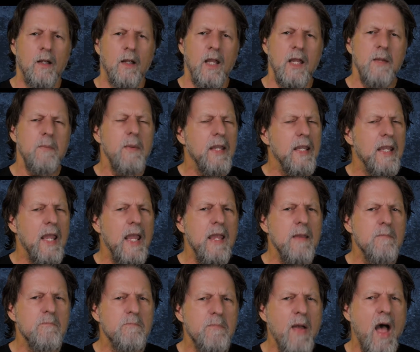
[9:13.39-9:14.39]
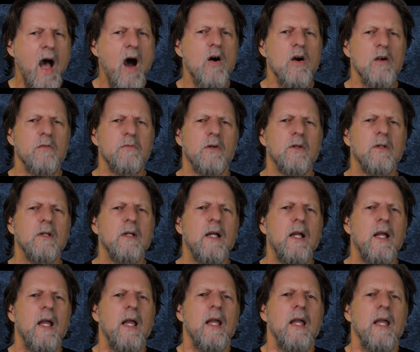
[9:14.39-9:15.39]
He became powerful.
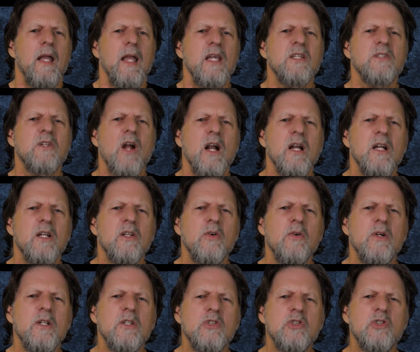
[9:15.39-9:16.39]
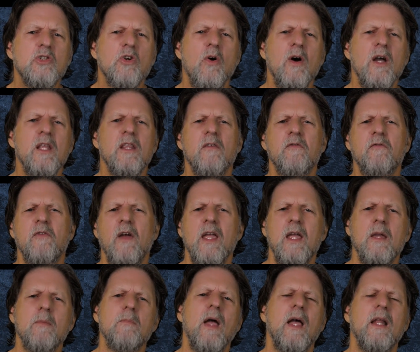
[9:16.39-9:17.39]
He started to enjoy the fame,